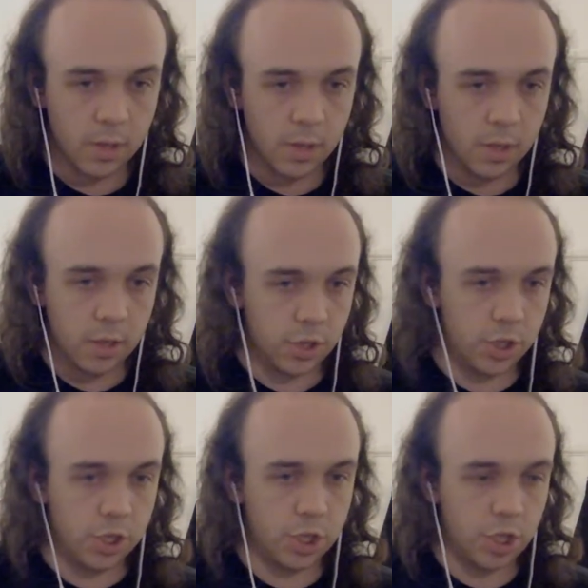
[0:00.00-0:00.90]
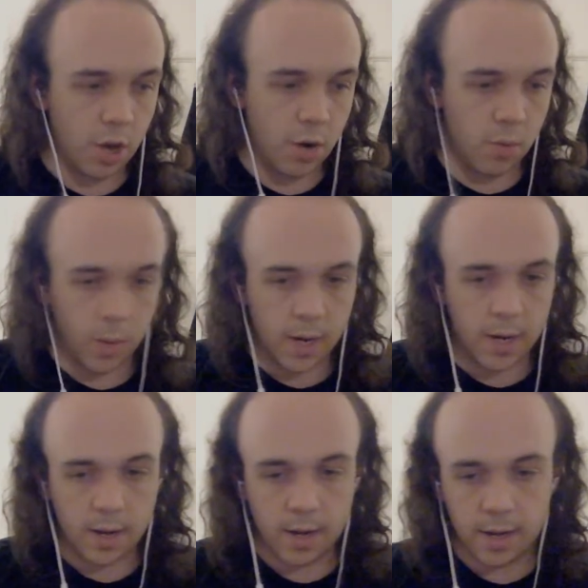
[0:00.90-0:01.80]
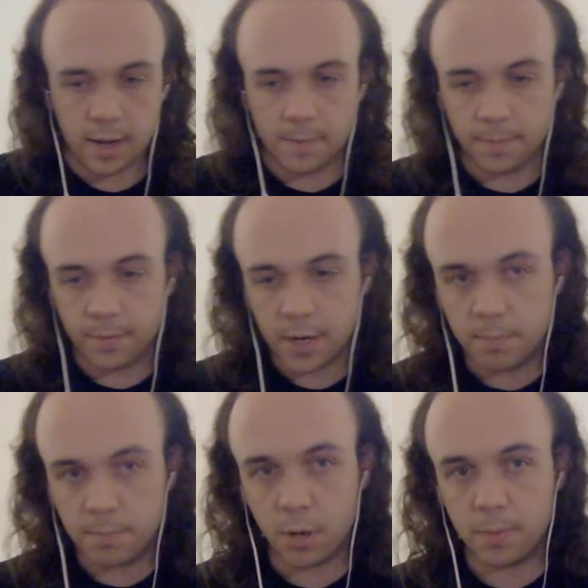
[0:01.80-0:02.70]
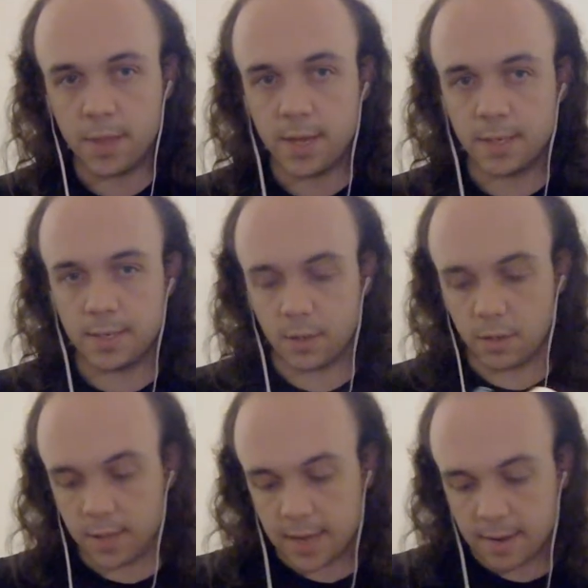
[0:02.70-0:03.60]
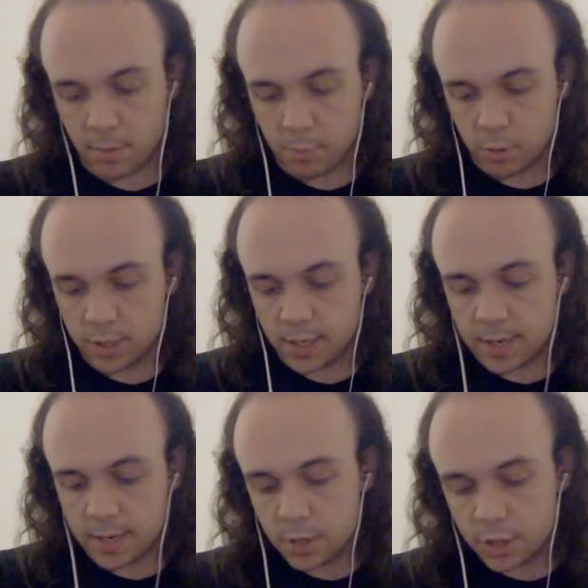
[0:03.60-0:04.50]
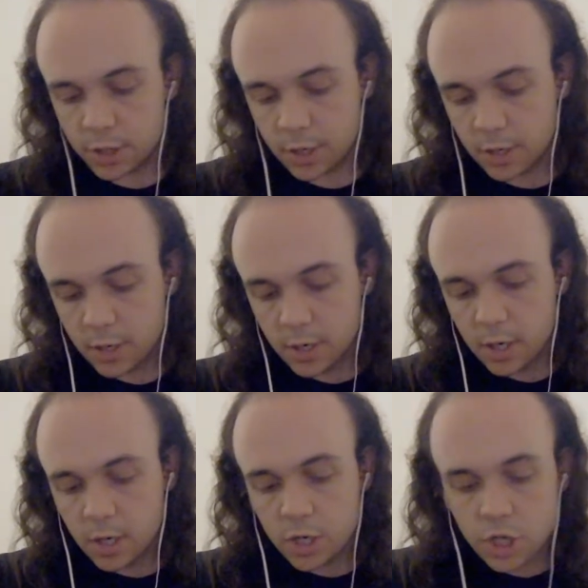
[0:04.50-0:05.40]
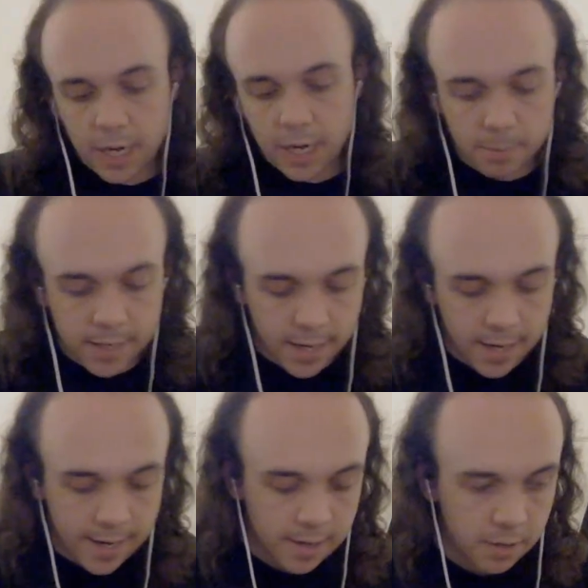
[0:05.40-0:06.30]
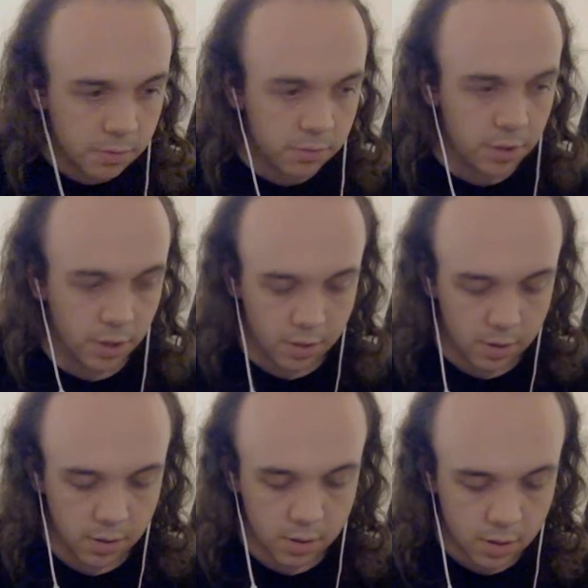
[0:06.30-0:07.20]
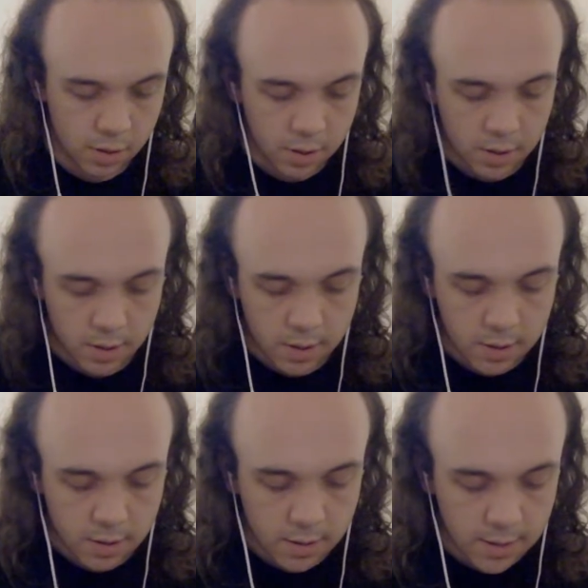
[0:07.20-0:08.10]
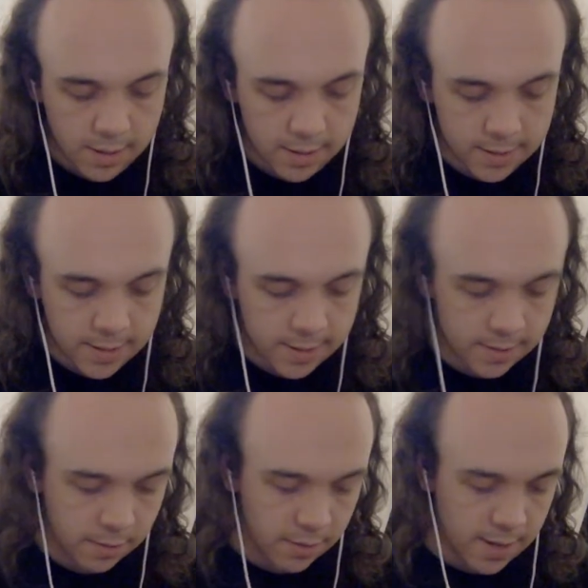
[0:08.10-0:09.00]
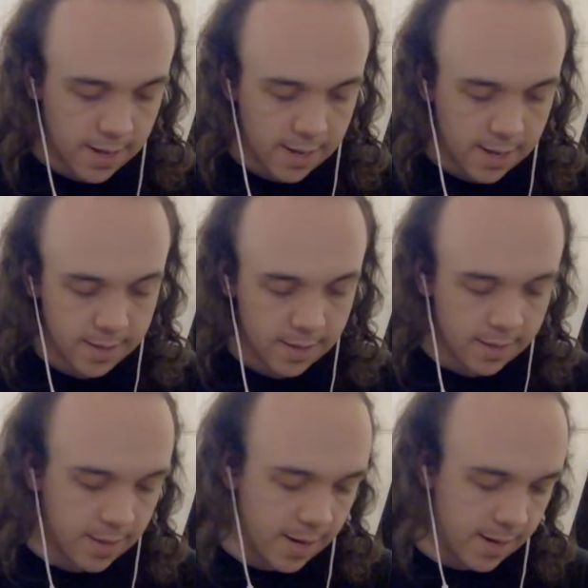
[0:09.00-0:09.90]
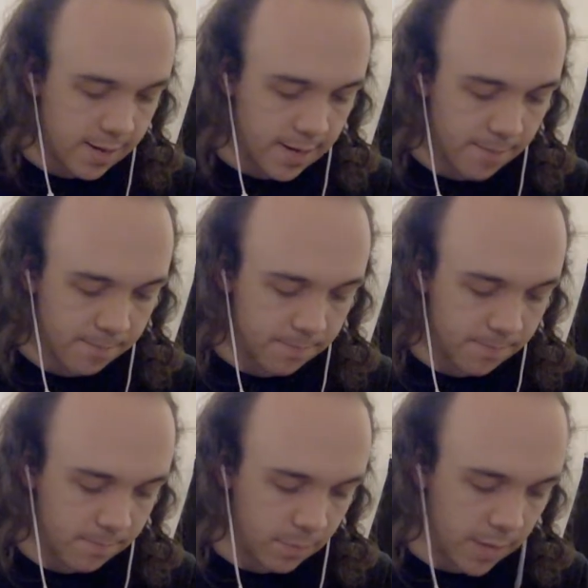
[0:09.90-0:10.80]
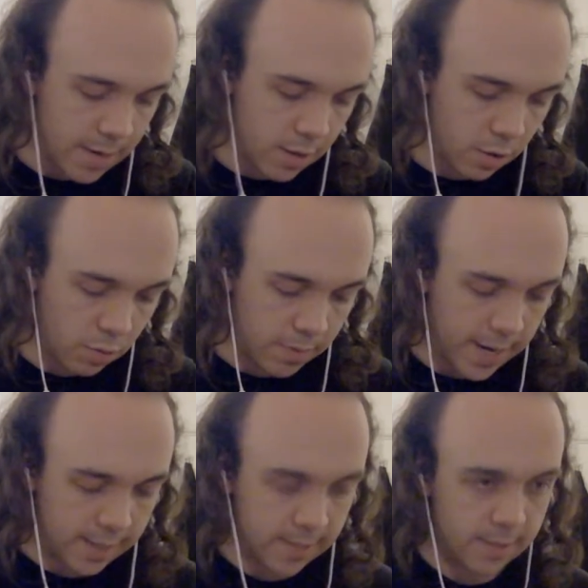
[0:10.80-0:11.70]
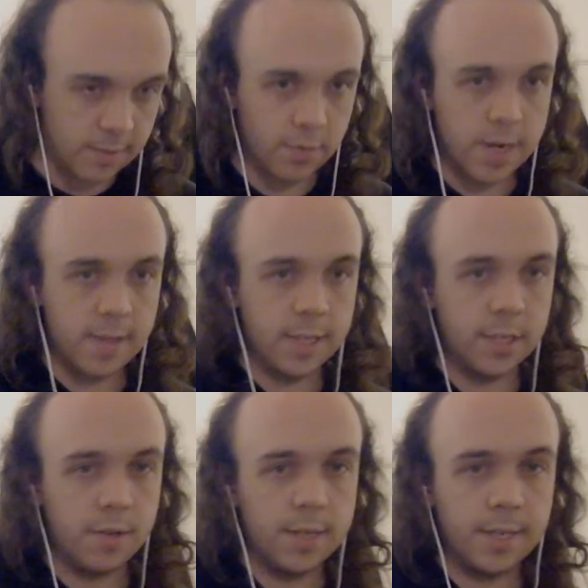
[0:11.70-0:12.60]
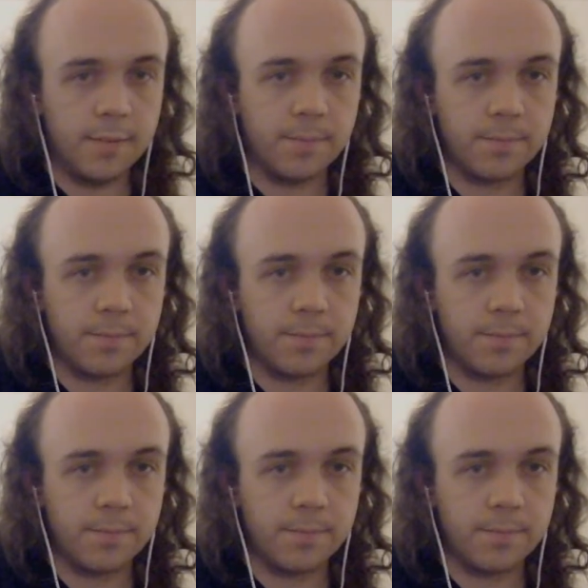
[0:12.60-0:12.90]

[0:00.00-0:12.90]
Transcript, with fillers: So, if I pop this on there one more time, just to check my angles. That sits on there like that. Yep. Okay, cool. Excellent. Right, let's do this now.